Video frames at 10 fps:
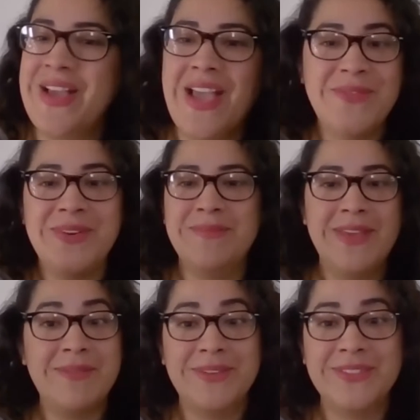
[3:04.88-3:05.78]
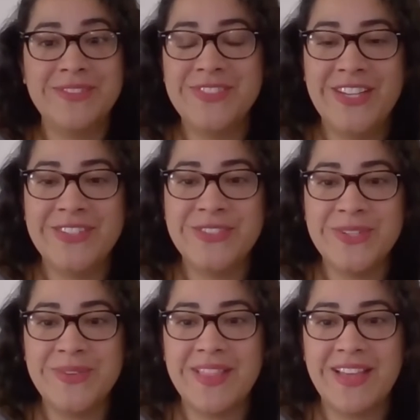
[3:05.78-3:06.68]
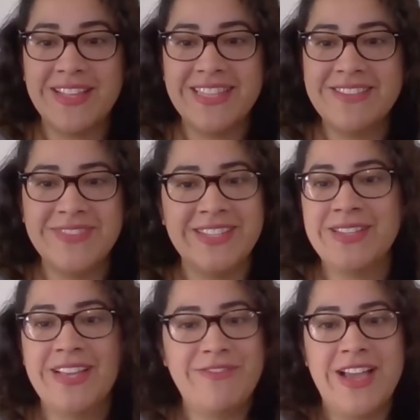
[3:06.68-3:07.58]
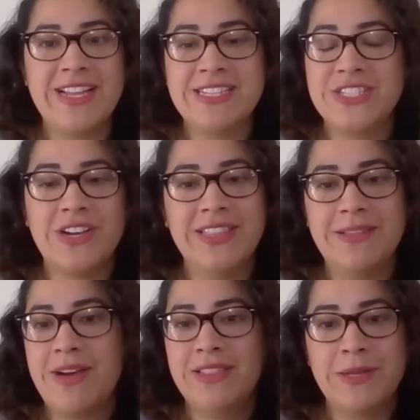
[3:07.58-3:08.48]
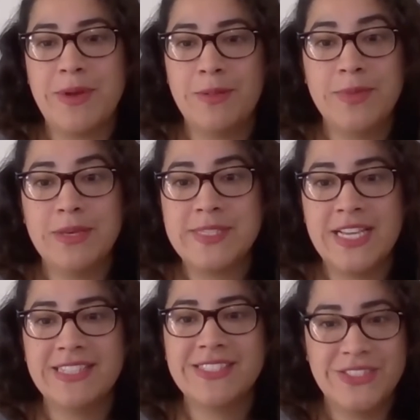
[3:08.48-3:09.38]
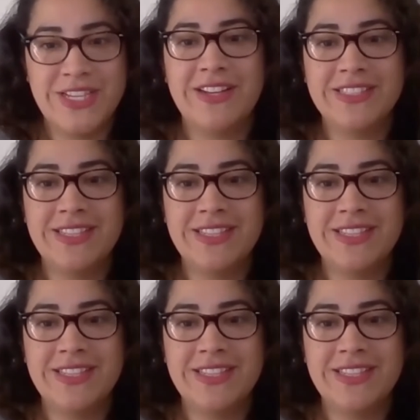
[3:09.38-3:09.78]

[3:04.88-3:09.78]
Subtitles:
I wouldn't be able to, do it without them. And if I didn't shout them out, they'd probably be upset. So shout out